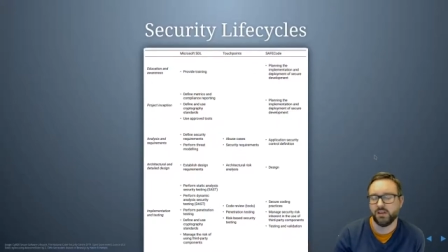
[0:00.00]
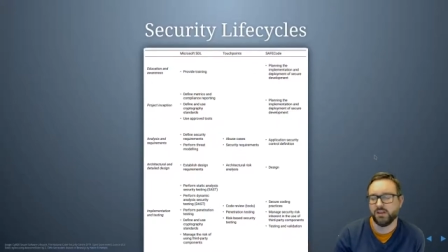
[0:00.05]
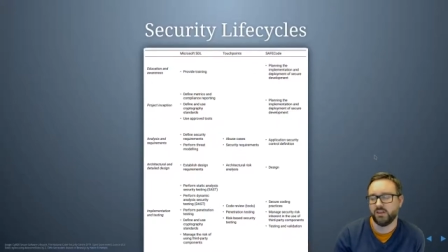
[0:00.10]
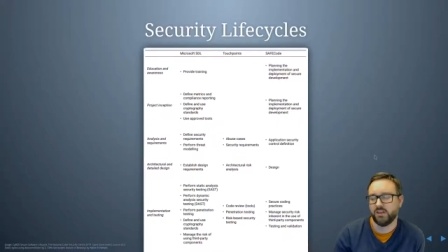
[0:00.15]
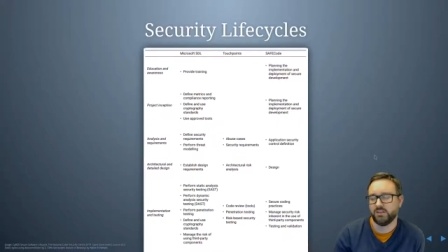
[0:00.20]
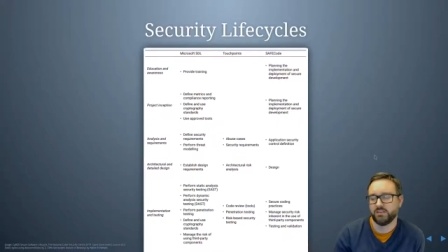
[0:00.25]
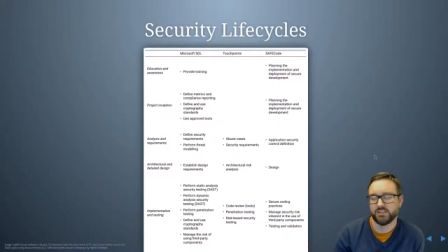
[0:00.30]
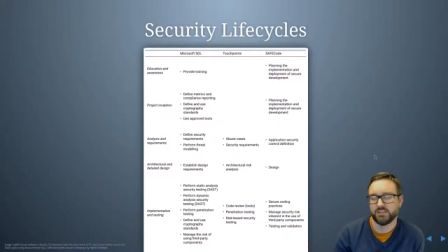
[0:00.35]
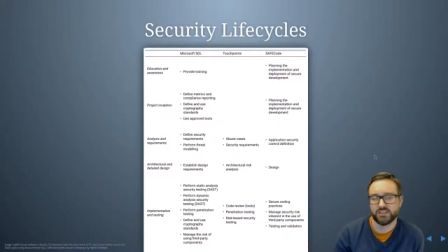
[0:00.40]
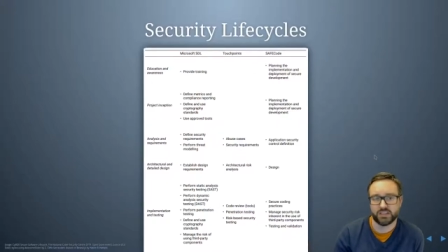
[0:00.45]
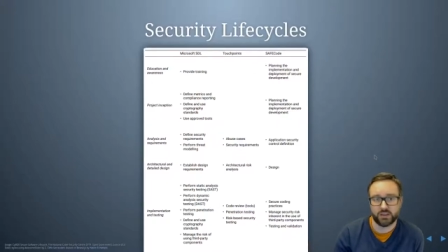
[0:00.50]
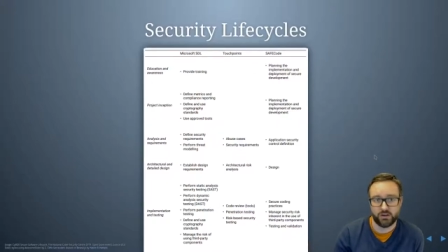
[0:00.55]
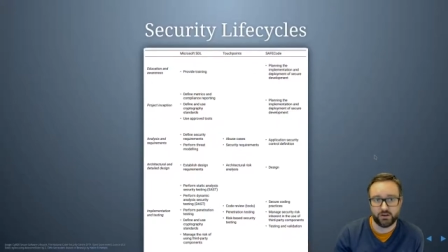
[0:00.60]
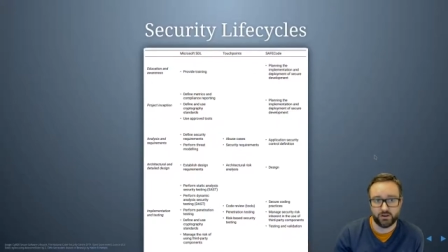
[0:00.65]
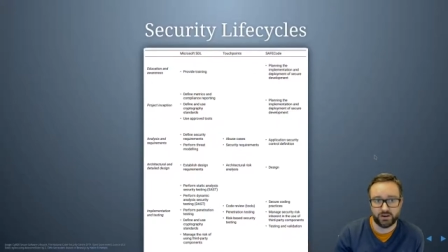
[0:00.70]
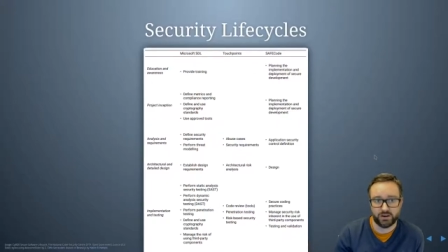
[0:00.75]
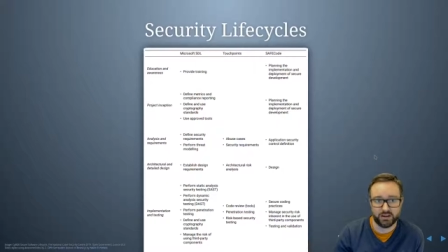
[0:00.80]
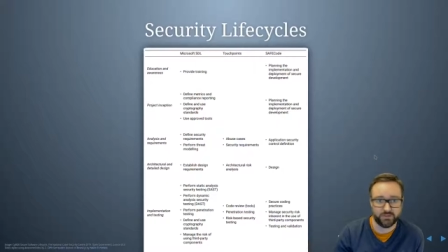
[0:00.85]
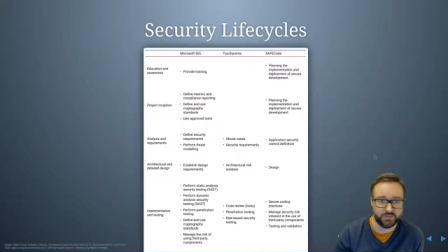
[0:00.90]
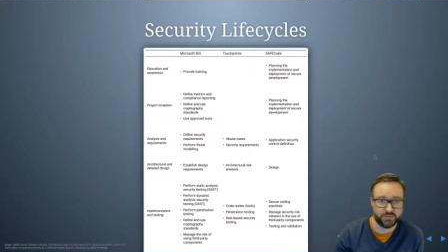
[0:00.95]
the
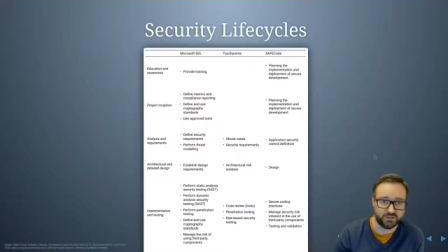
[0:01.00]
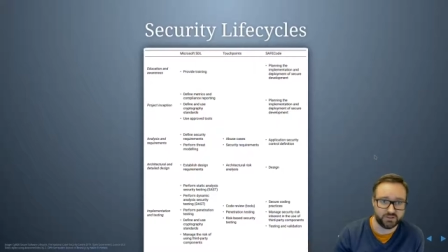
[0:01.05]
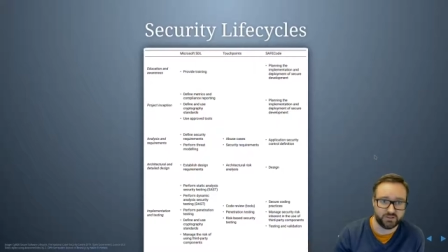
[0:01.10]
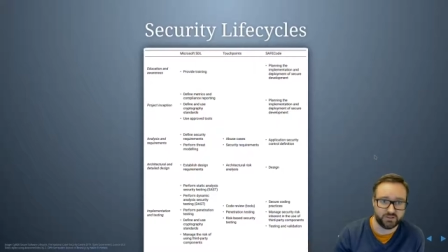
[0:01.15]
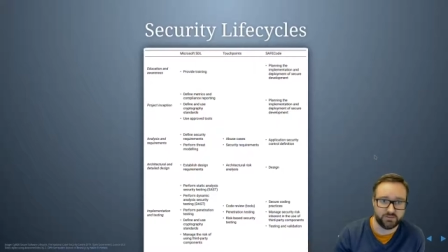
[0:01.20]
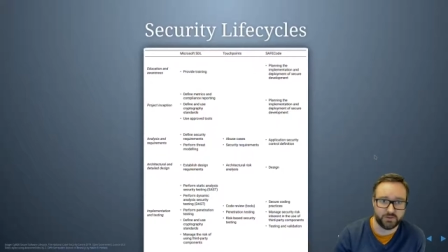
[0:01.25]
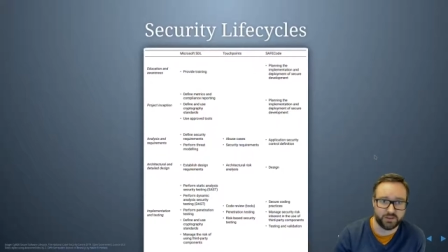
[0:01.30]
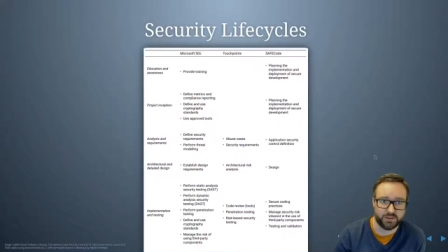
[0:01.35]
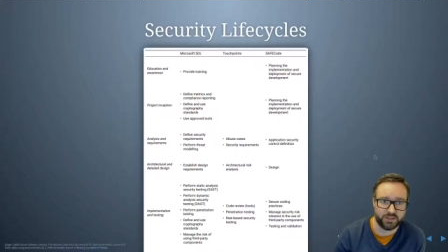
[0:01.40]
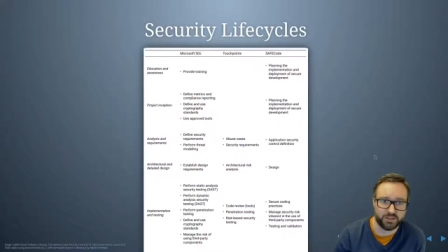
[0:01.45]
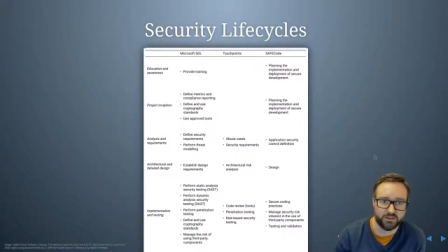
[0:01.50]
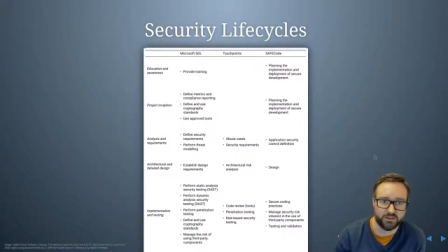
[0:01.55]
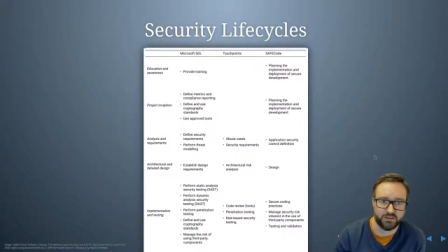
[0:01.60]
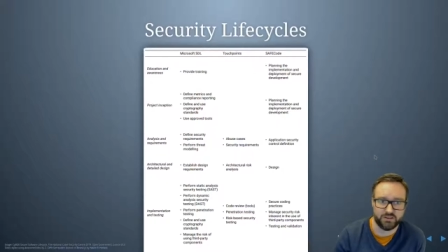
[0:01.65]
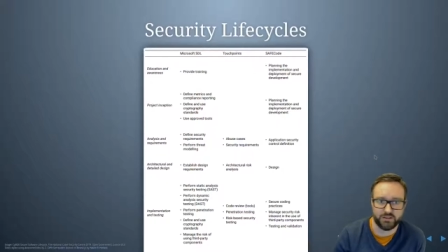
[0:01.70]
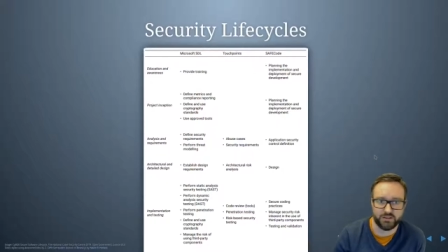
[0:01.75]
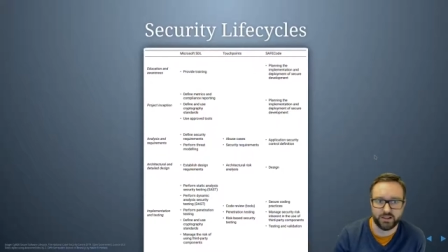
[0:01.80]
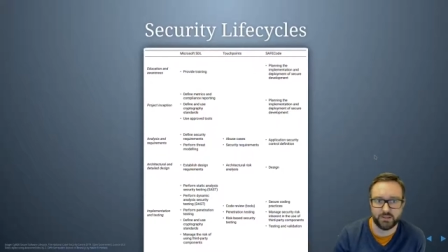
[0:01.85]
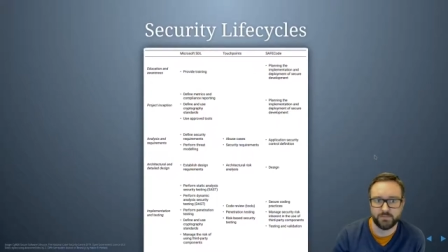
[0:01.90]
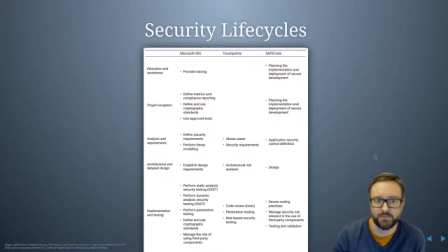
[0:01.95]
security of the software that you're
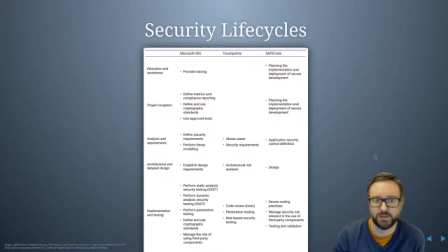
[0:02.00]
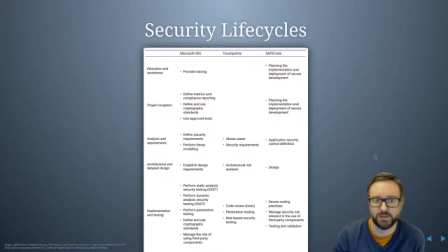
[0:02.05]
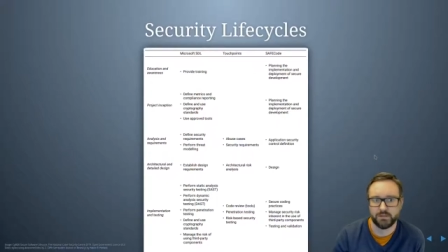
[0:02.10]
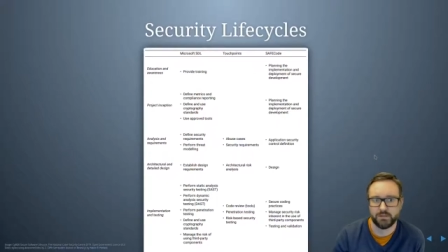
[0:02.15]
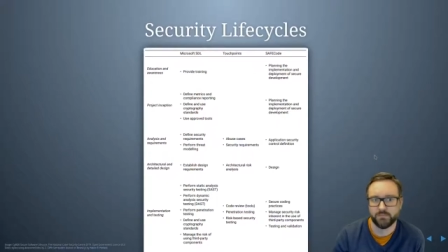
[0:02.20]
developing.